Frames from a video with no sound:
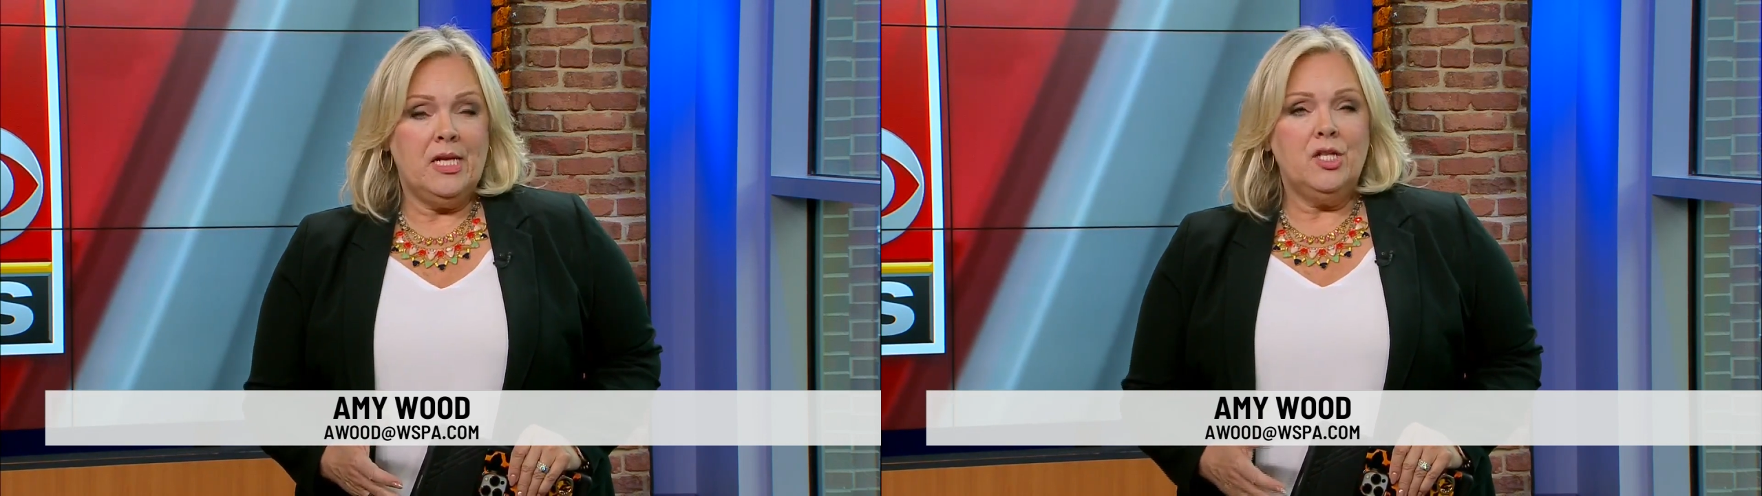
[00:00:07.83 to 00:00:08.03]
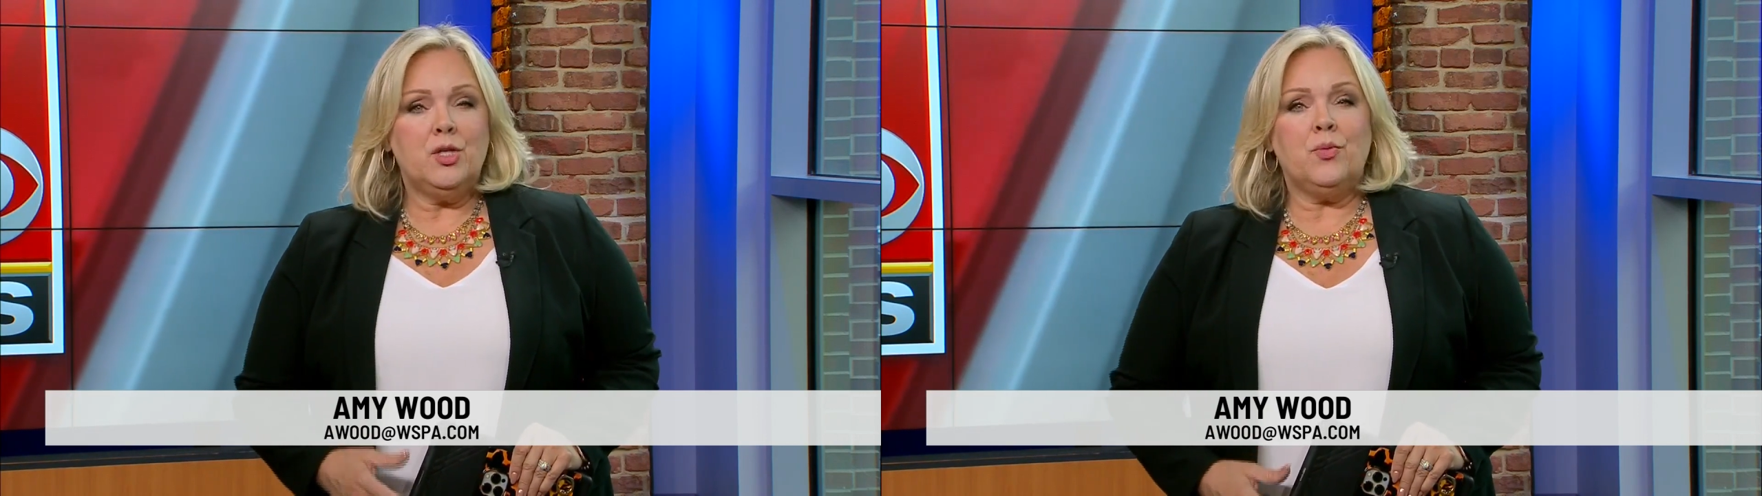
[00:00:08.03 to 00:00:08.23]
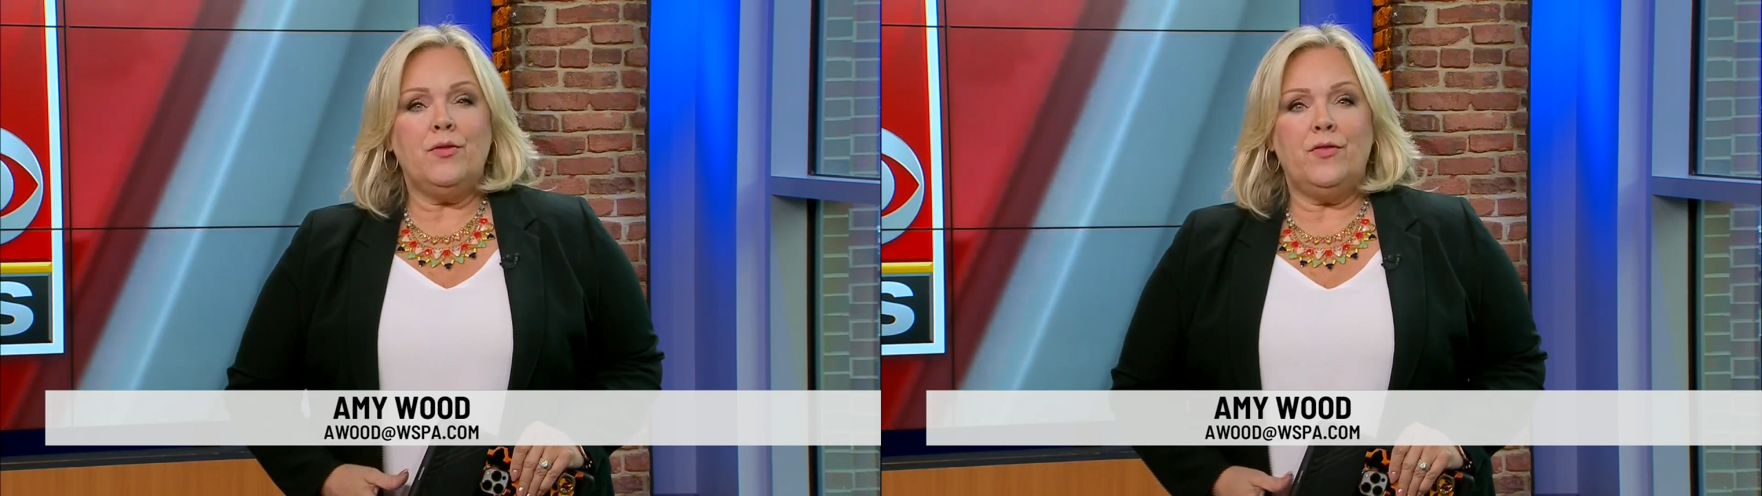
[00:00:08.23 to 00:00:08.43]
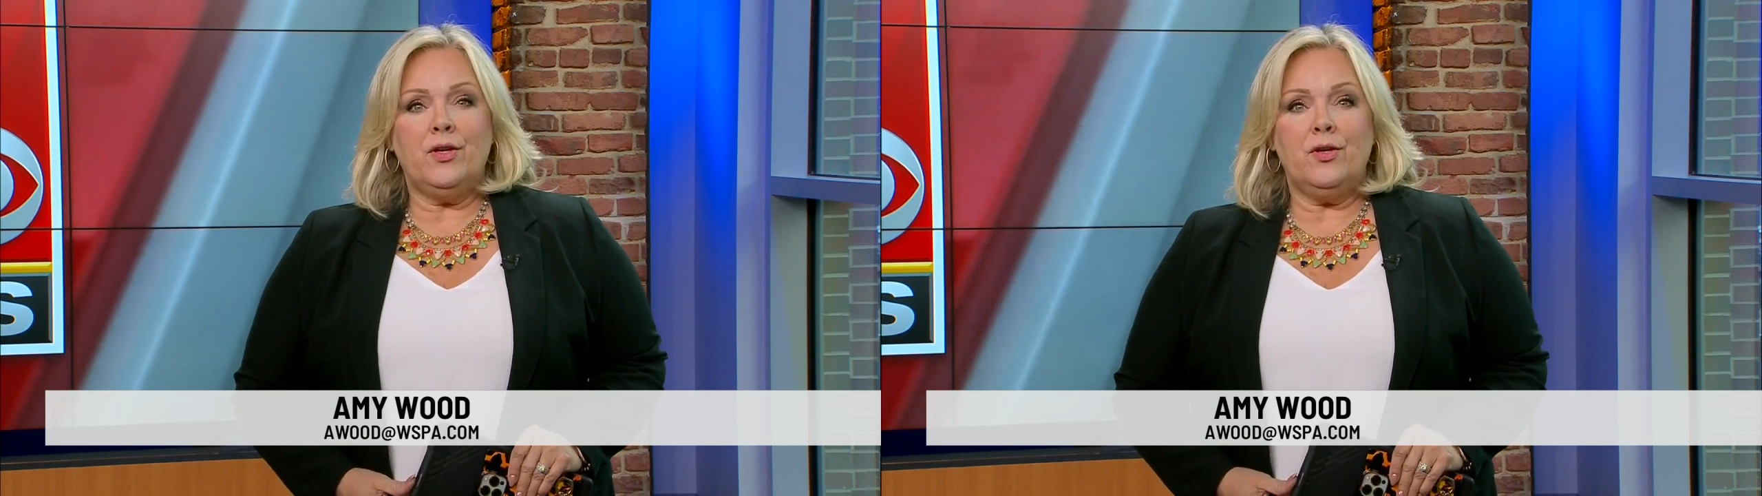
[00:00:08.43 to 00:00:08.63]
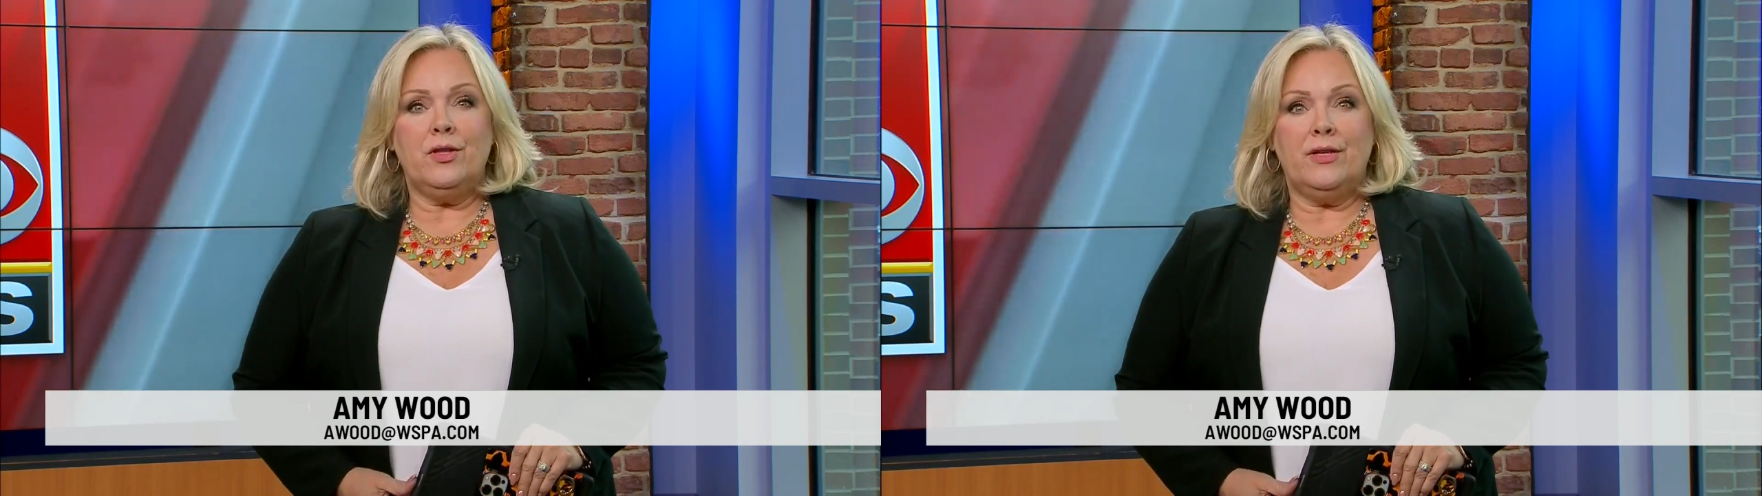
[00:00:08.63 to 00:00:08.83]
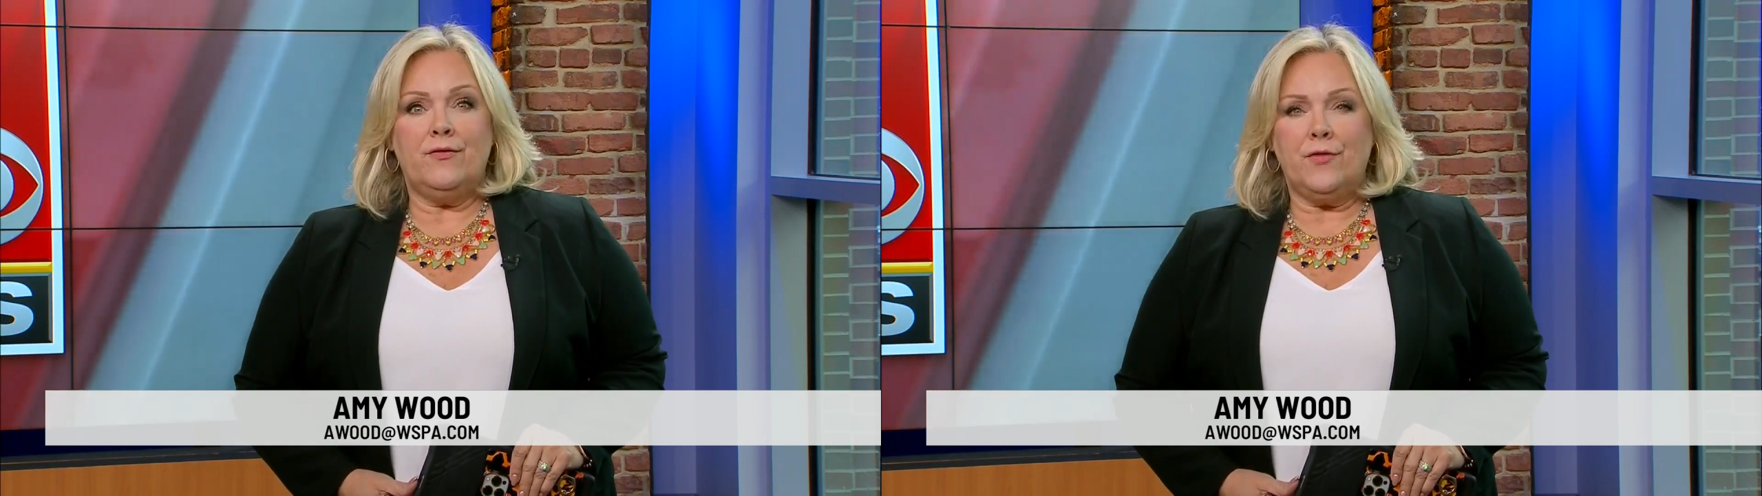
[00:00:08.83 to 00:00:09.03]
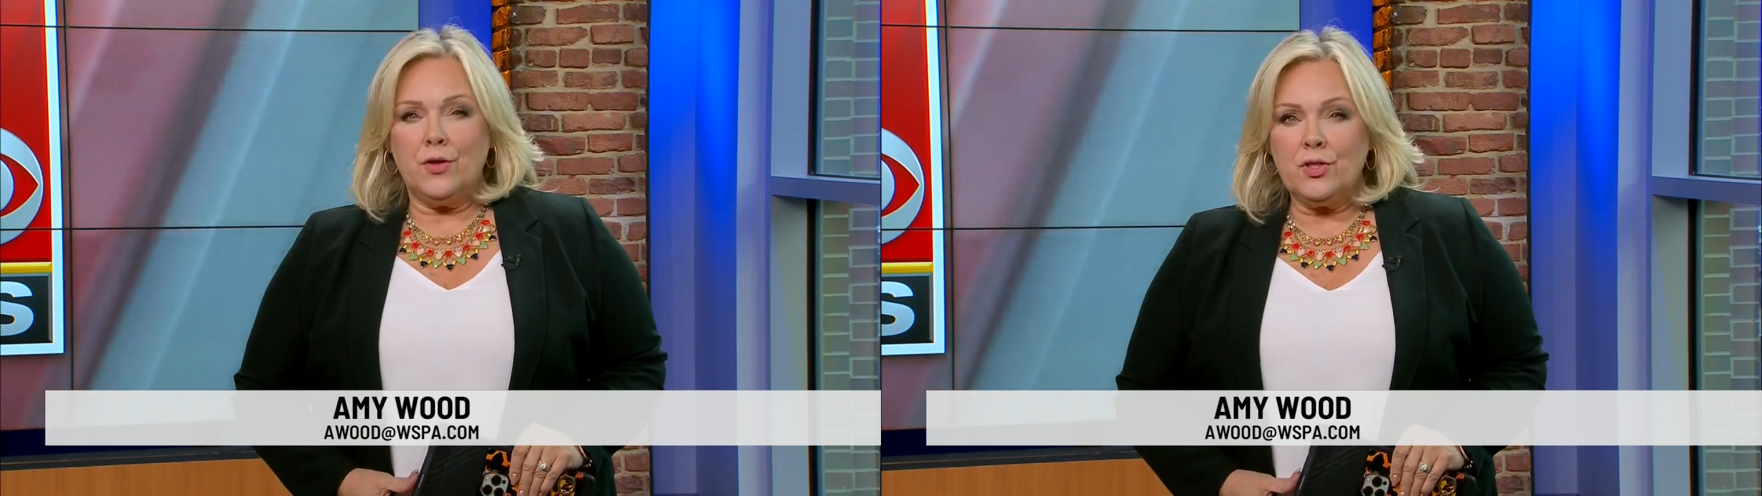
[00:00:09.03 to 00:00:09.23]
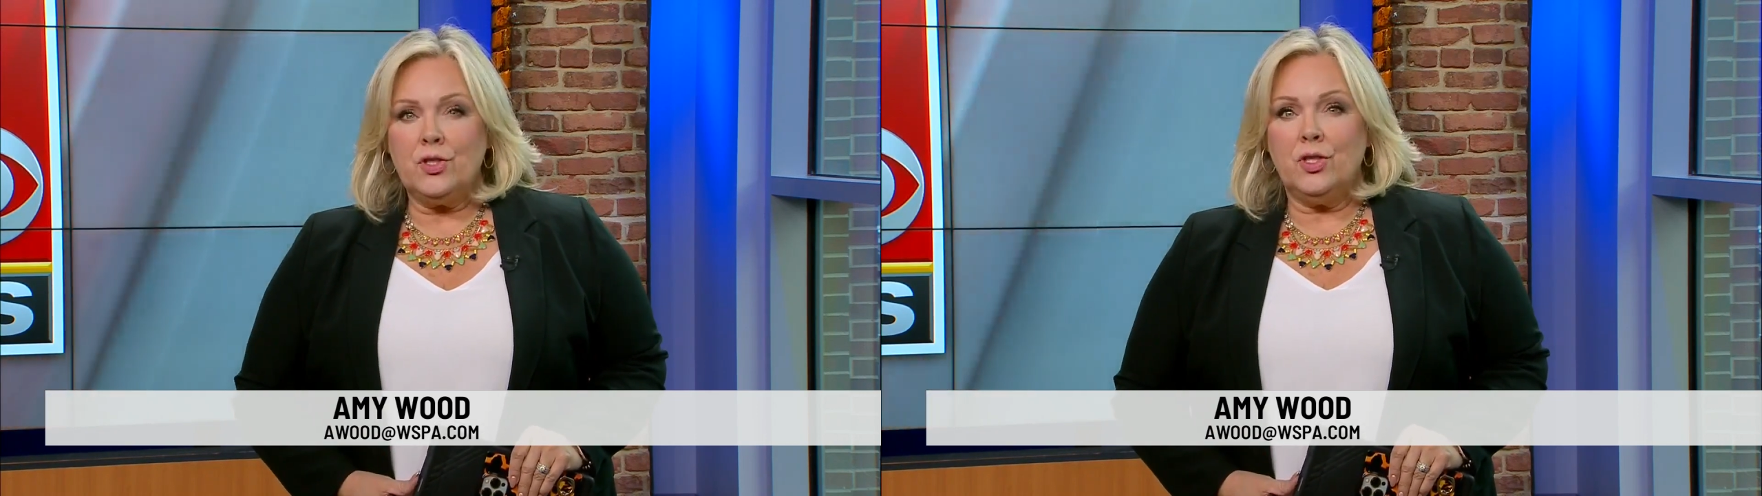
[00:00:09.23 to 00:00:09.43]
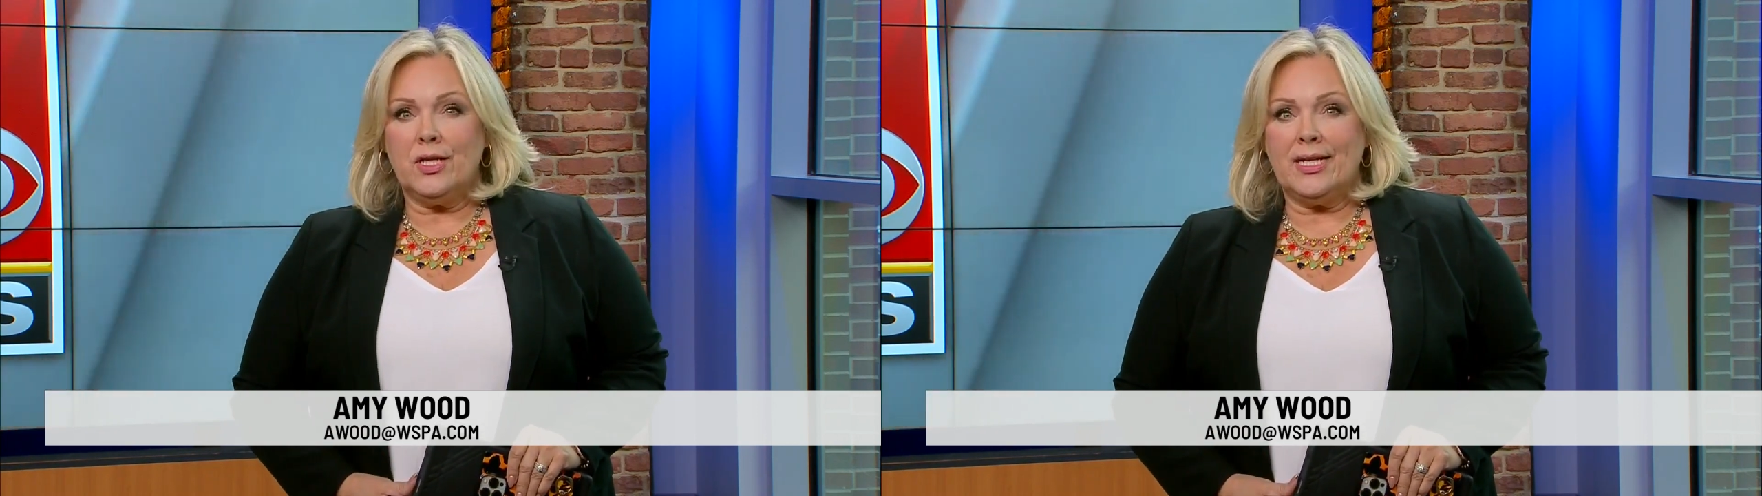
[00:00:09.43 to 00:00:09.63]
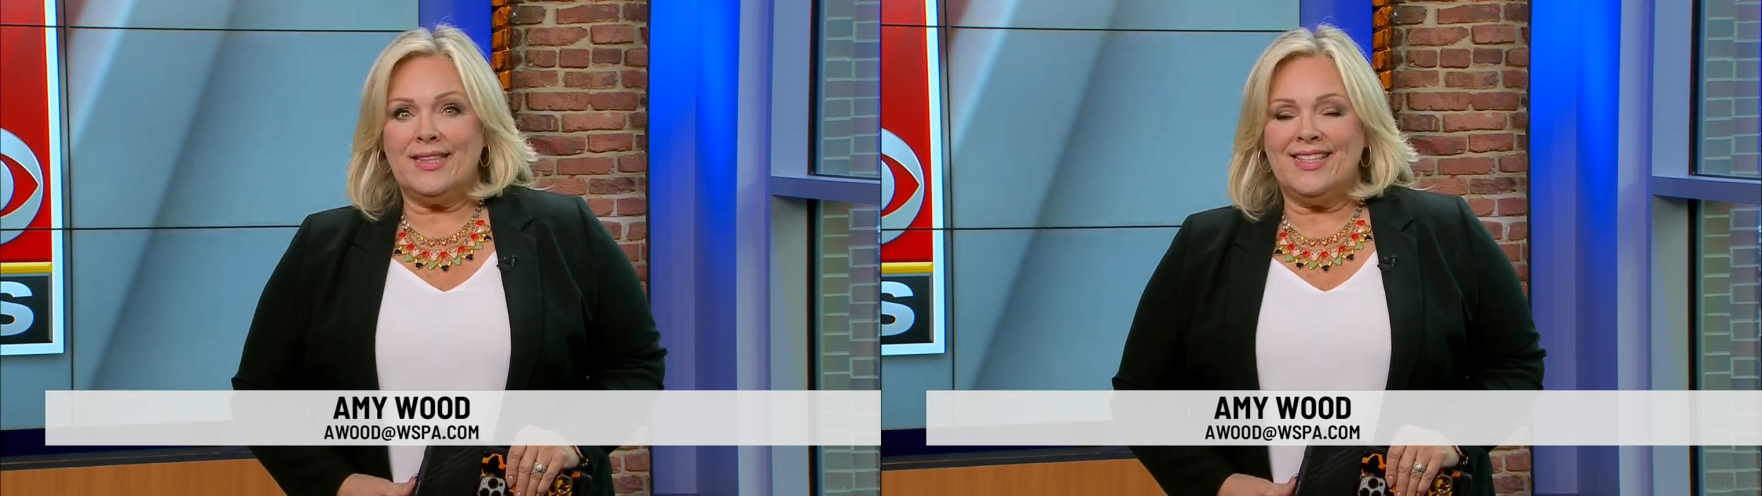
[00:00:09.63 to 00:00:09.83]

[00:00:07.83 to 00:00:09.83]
to reveal the first look at the